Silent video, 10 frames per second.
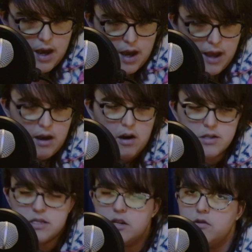I
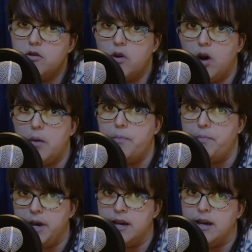also grew up
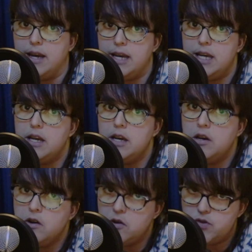being a
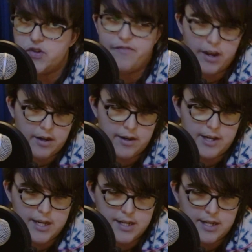huge fan of
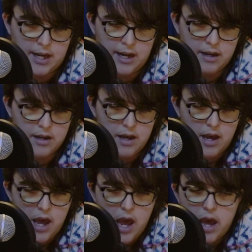Disney.
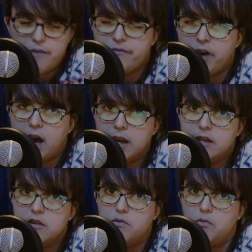In
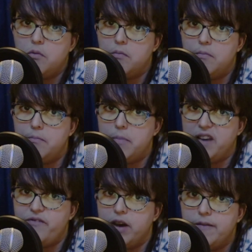fact, my
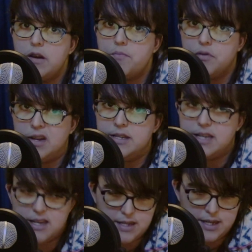favorite
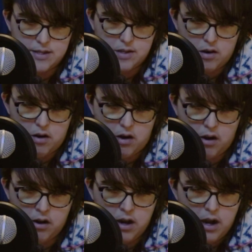princesses
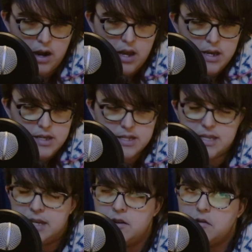are
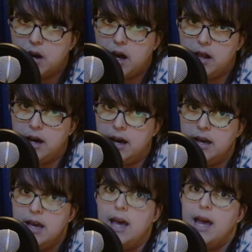Cinderella,
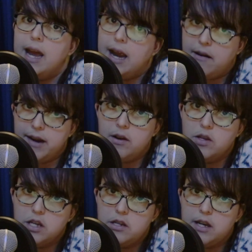Ariel
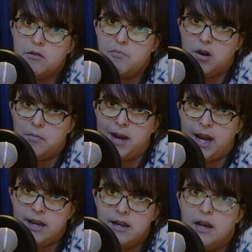the Little
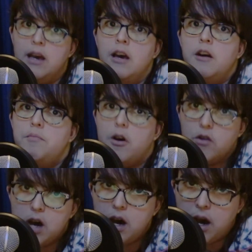Mermaid,
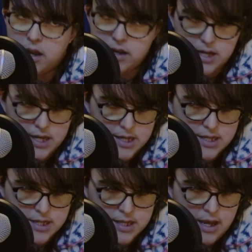
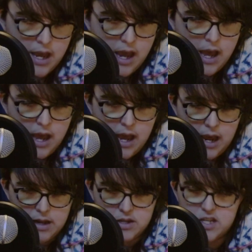Pocahontas,
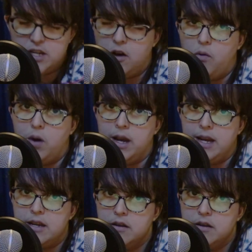and Snow White.